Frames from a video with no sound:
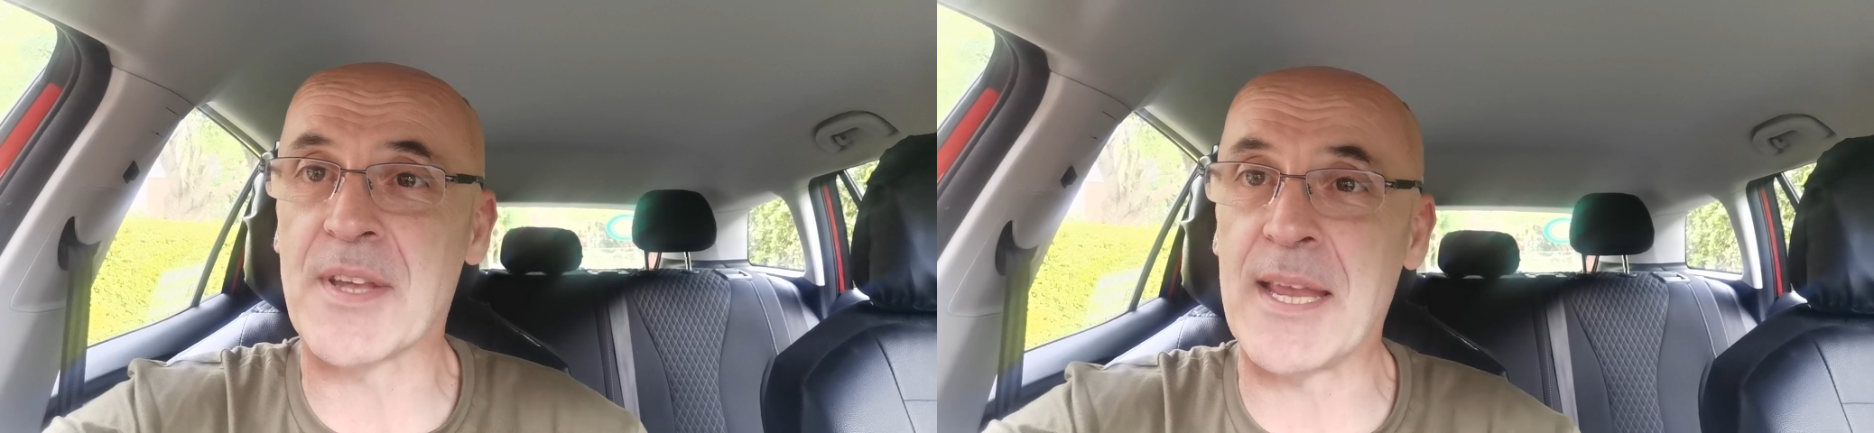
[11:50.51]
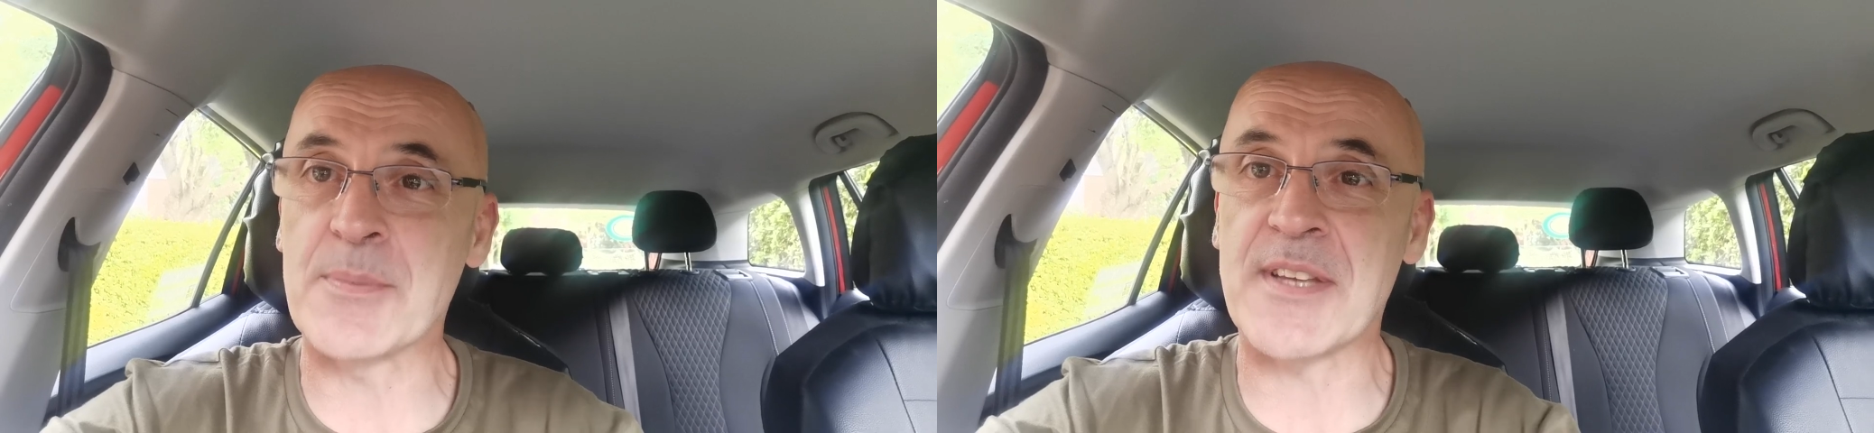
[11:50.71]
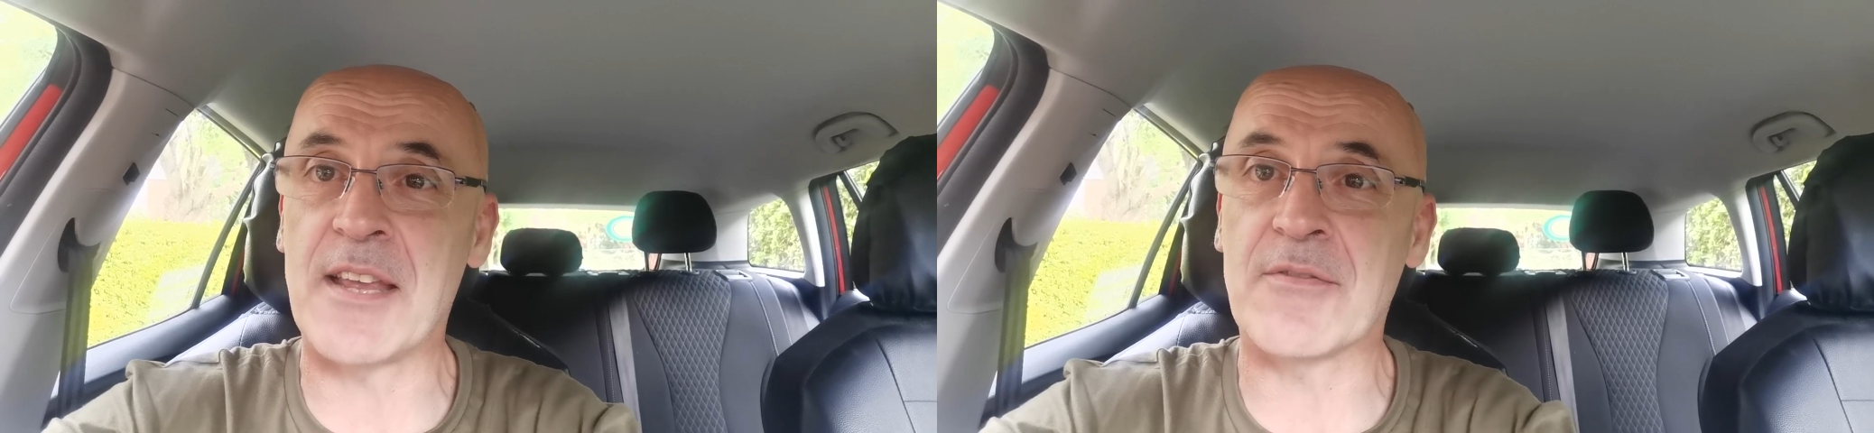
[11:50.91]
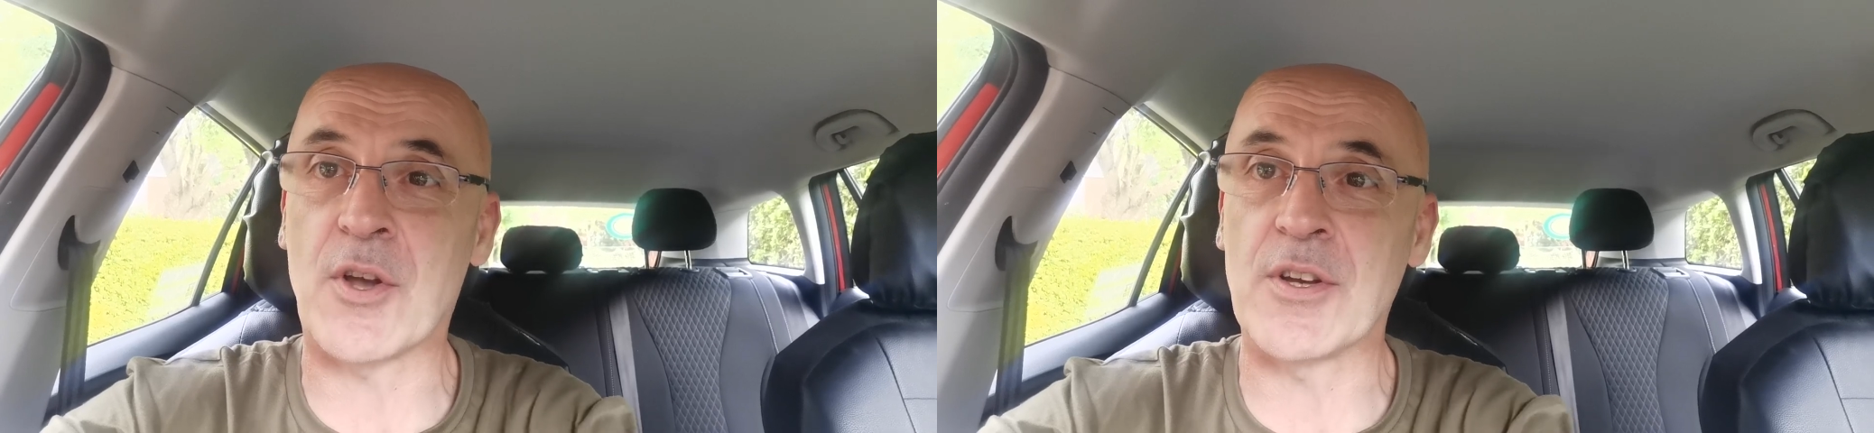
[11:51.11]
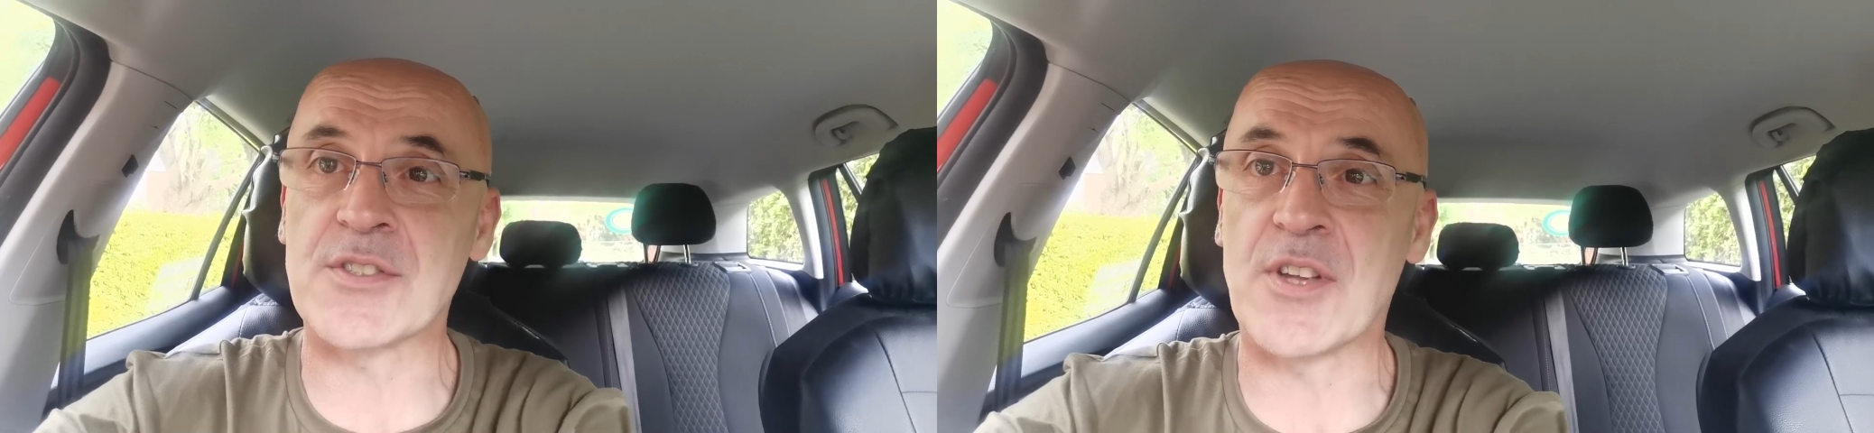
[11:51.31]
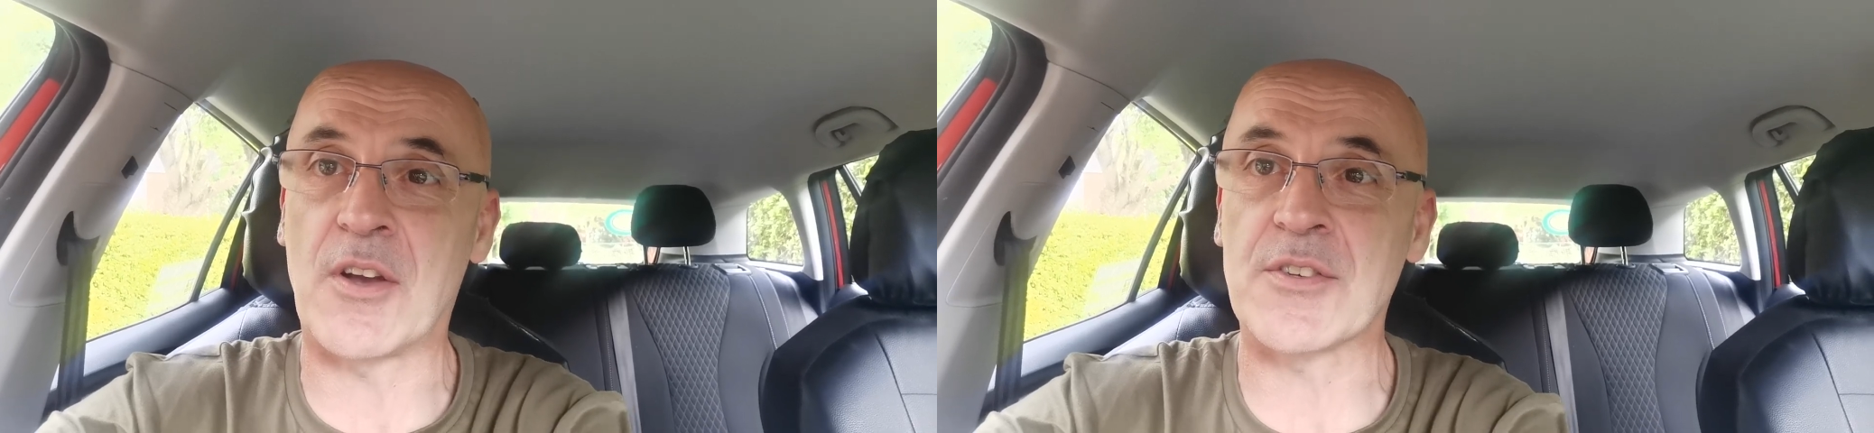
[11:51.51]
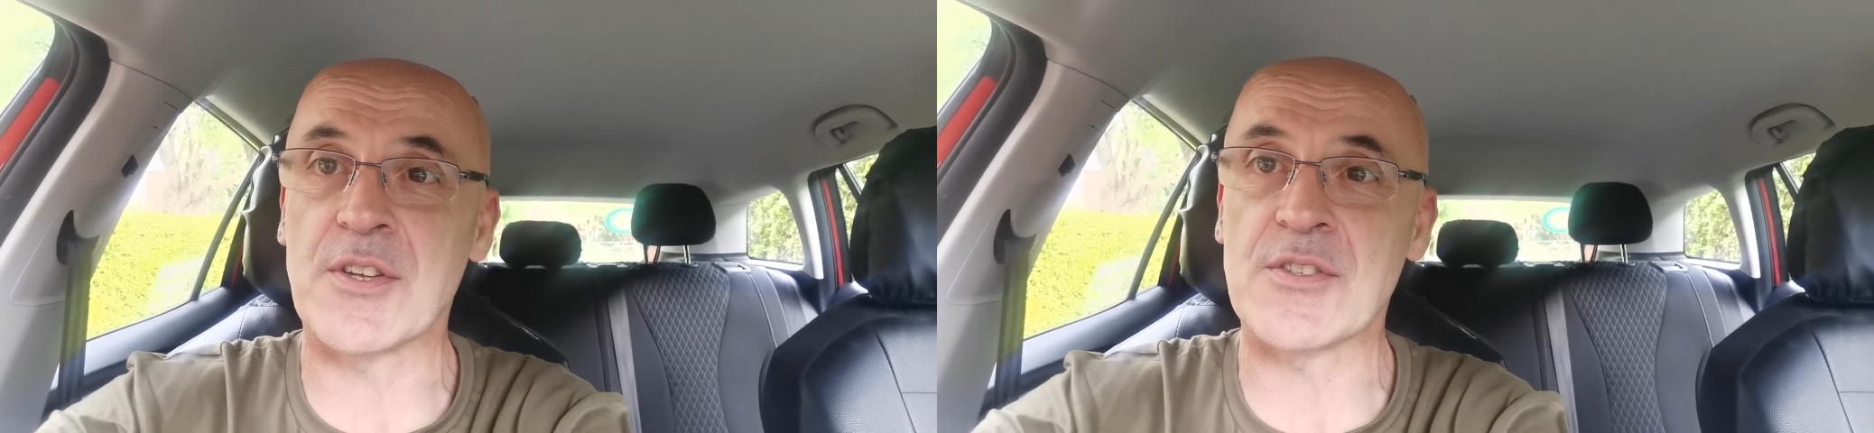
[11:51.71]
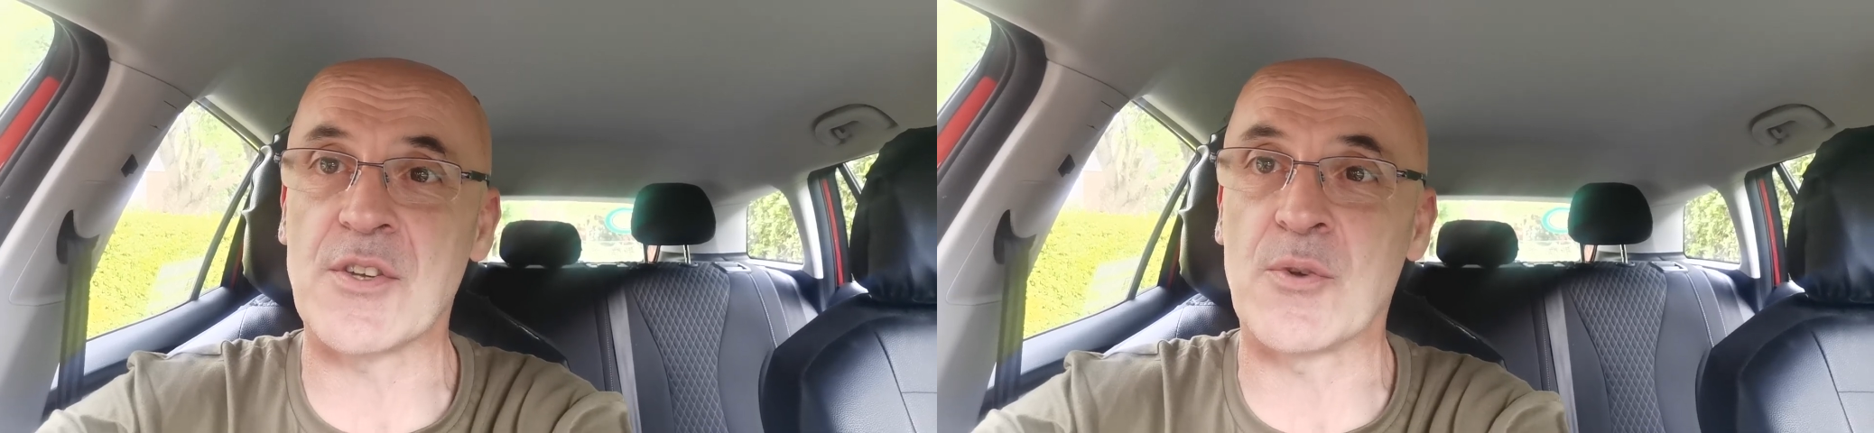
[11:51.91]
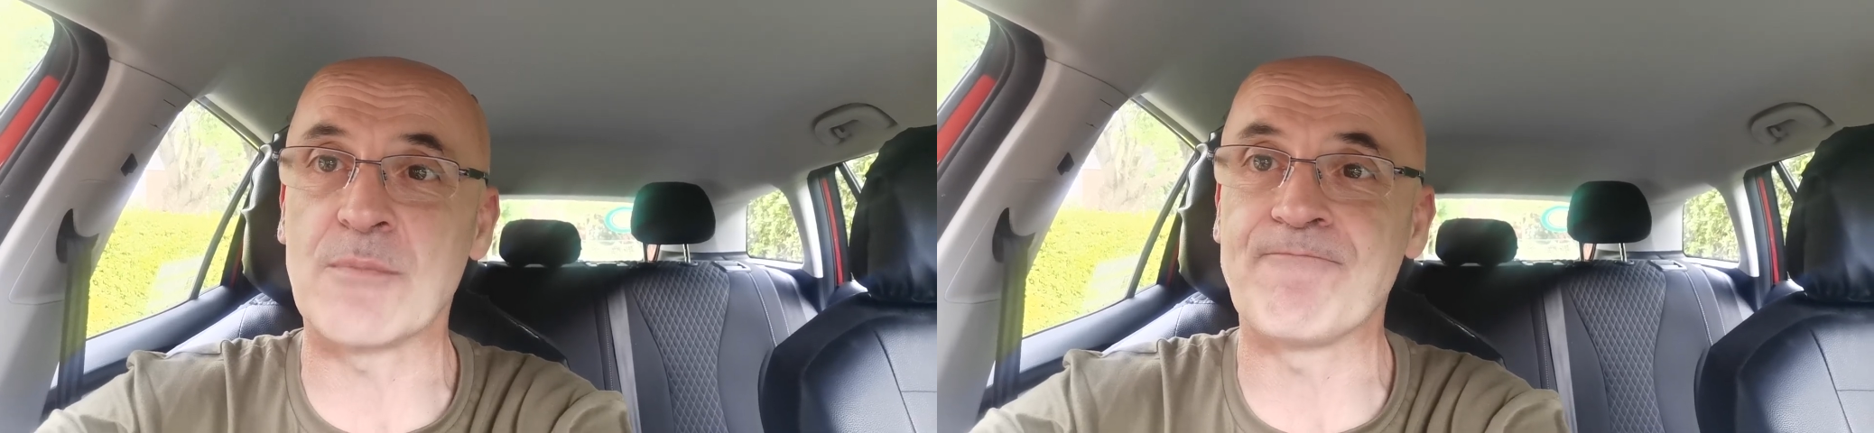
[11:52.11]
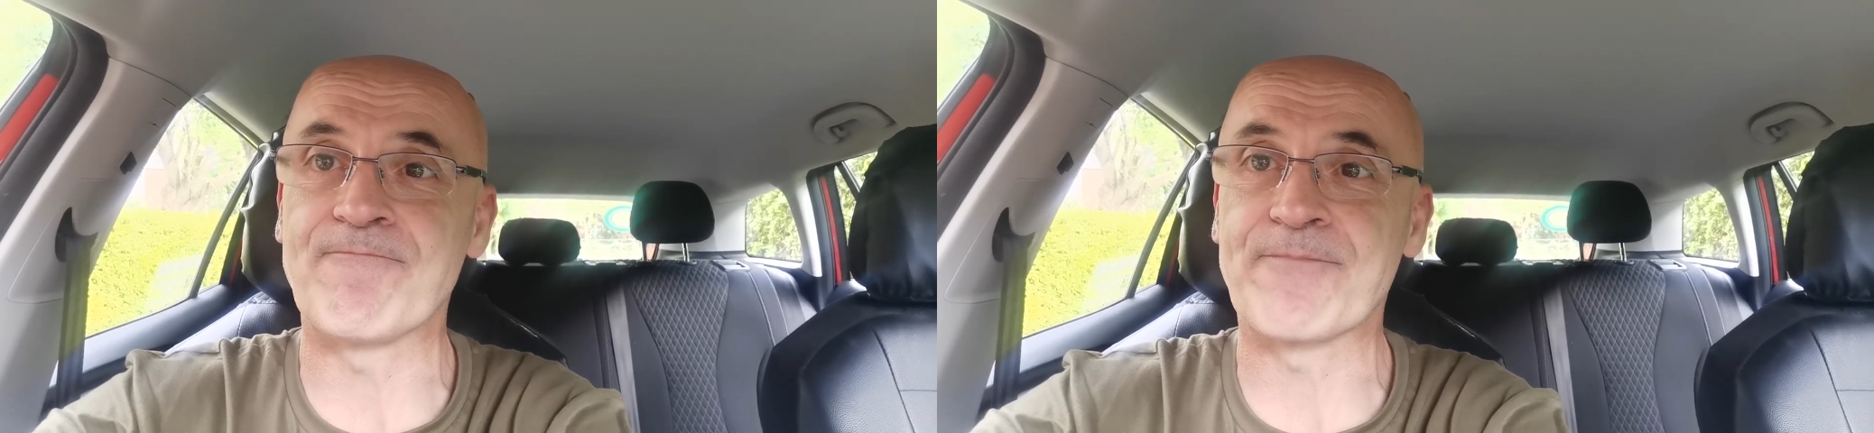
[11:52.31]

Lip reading: Keep safe, guys. Talk to you soon.